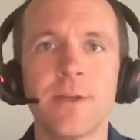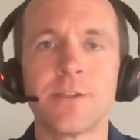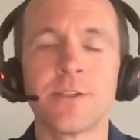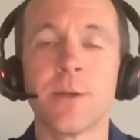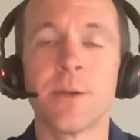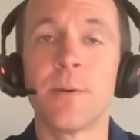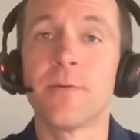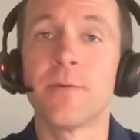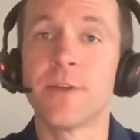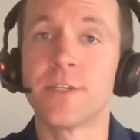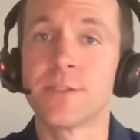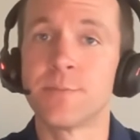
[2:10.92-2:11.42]

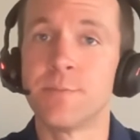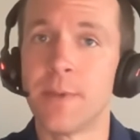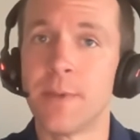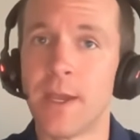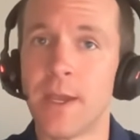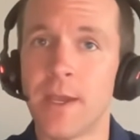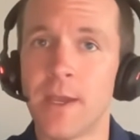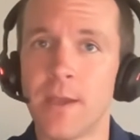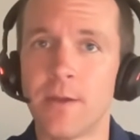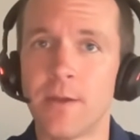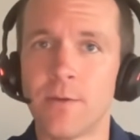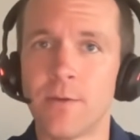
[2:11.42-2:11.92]
Some of us
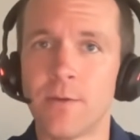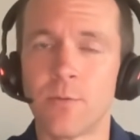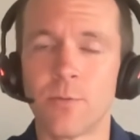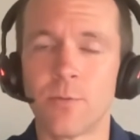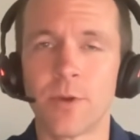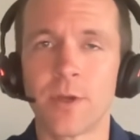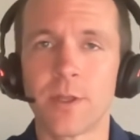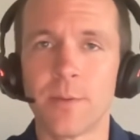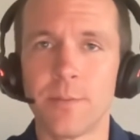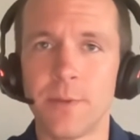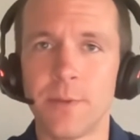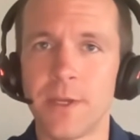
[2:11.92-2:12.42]
may
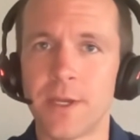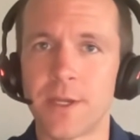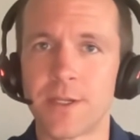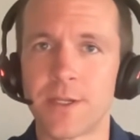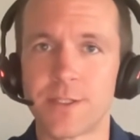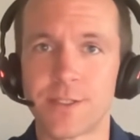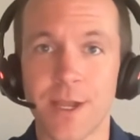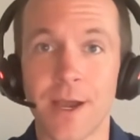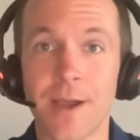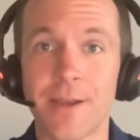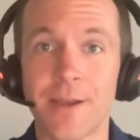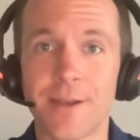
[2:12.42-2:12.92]
really be
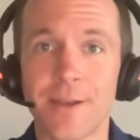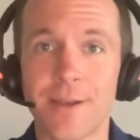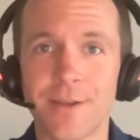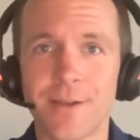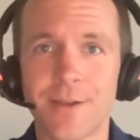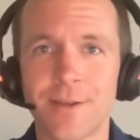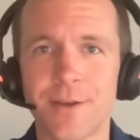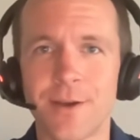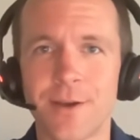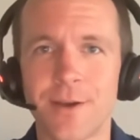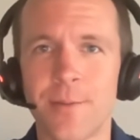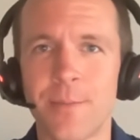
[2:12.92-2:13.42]

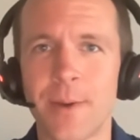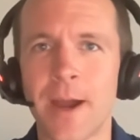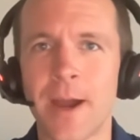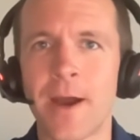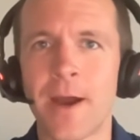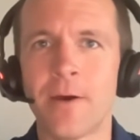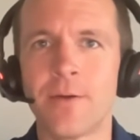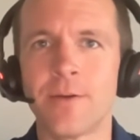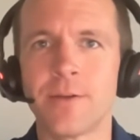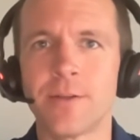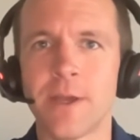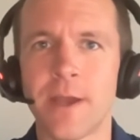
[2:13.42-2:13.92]
excited
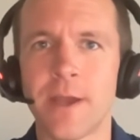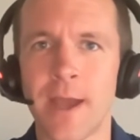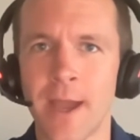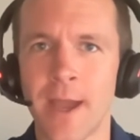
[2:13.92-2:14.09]
about